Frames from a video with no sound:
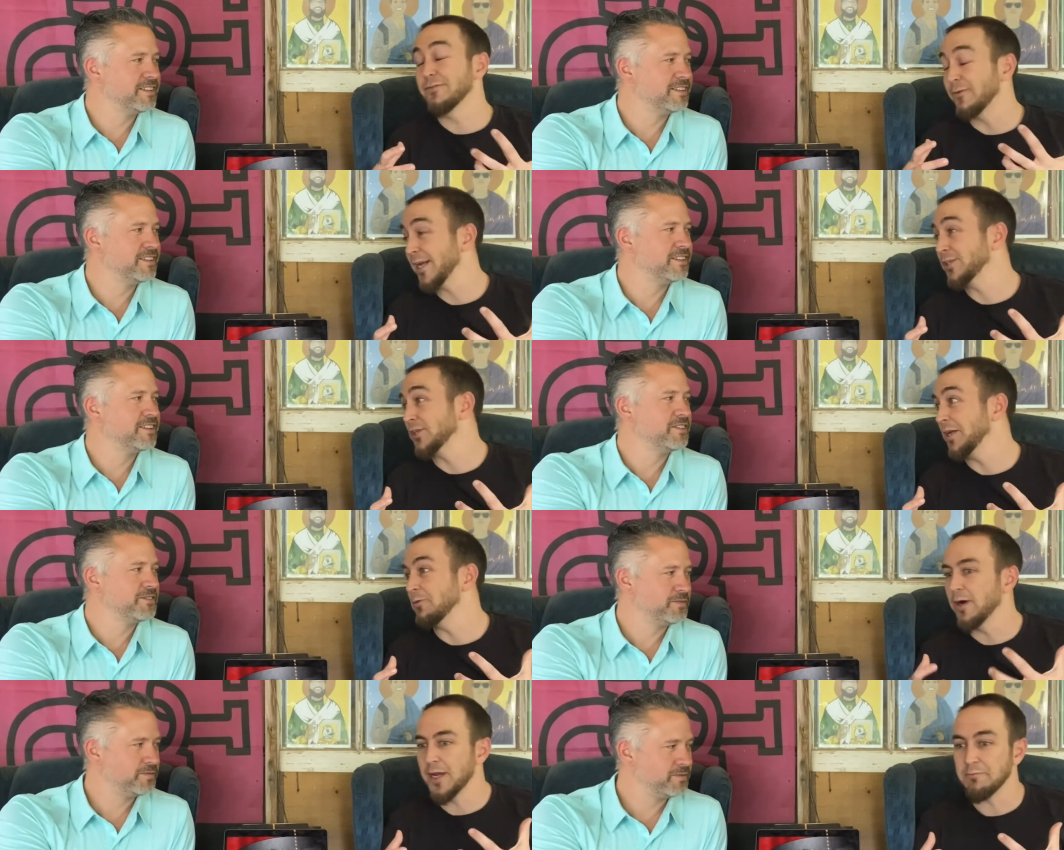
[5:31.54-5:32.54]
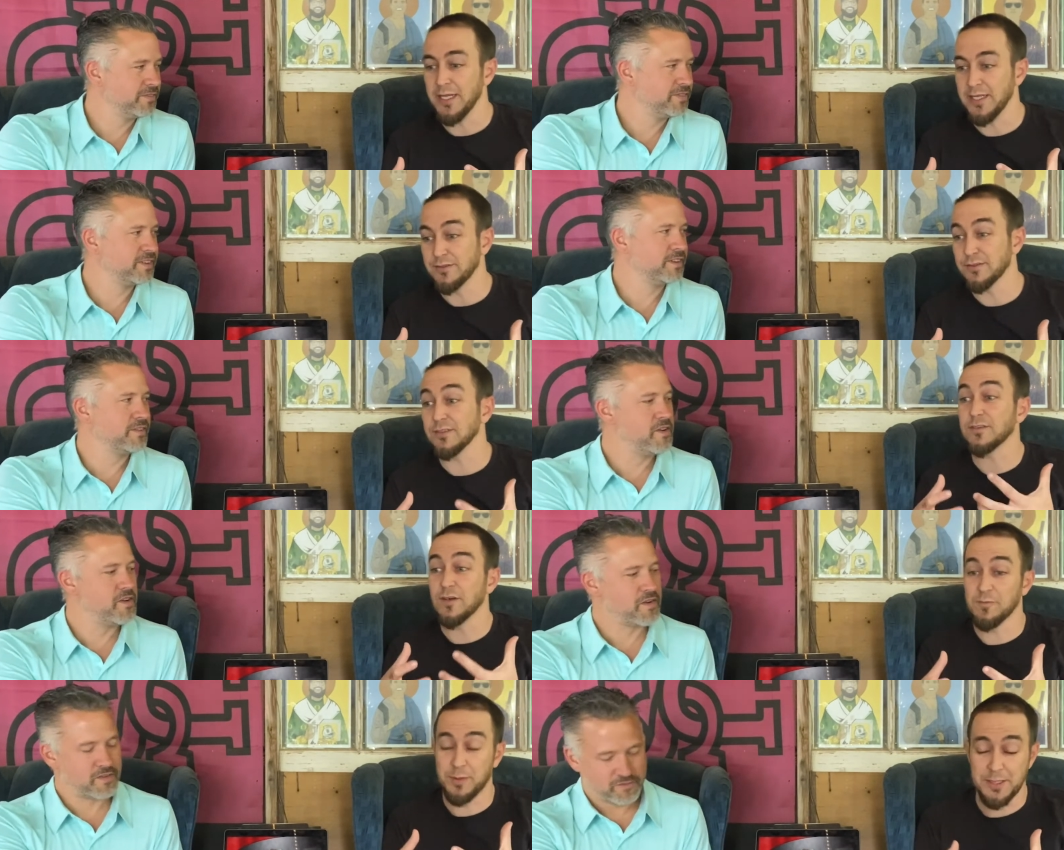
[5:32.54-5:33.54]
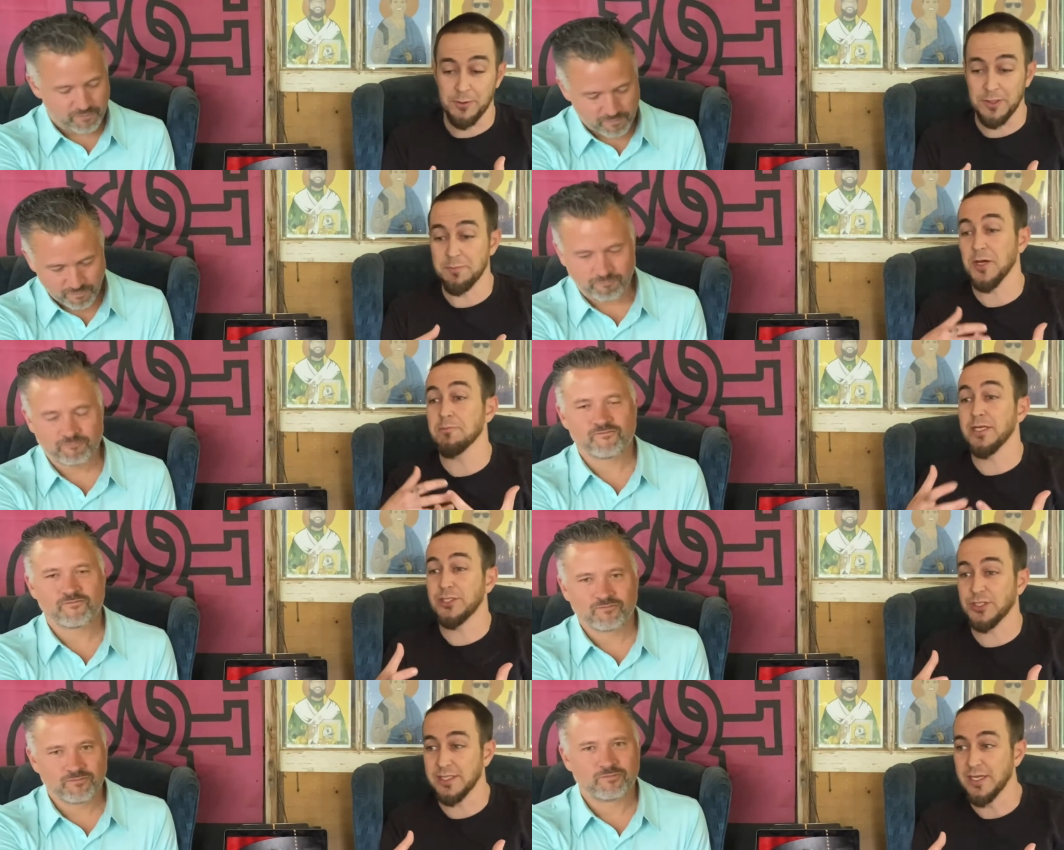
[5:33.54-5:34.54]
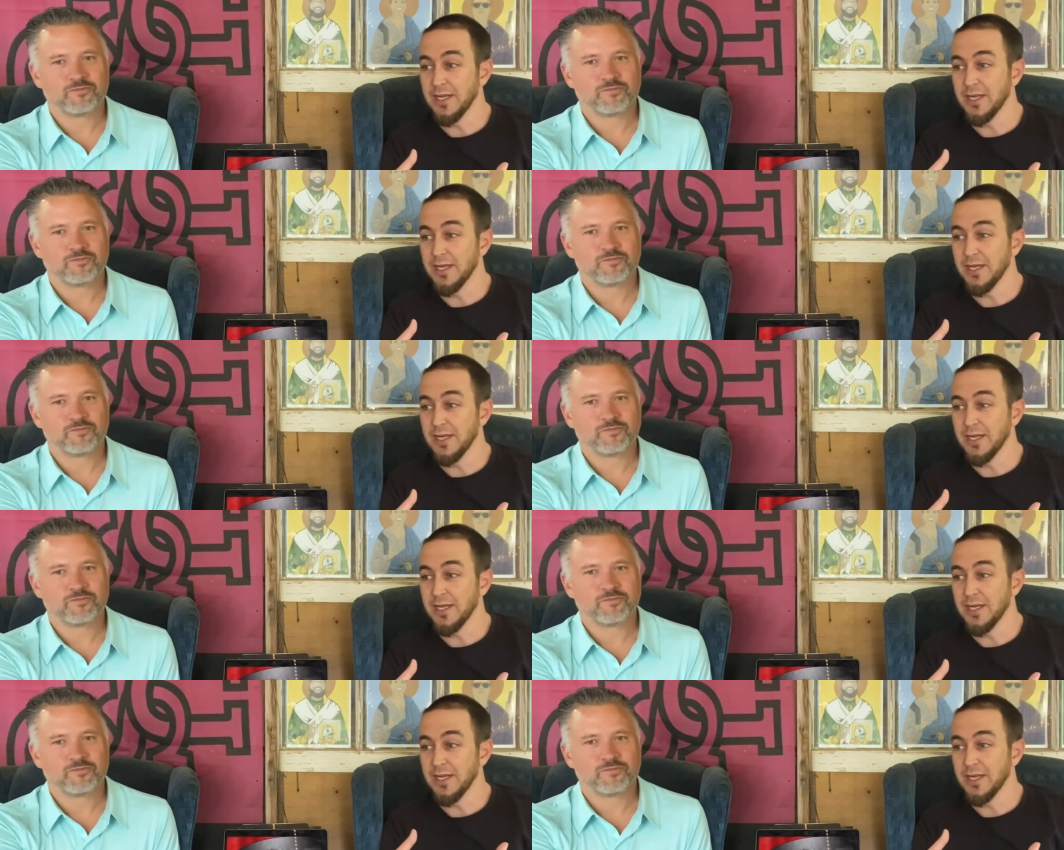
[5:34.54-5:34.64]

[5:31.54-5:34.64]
Speaker 1: freshly what it means to serve people and be on mission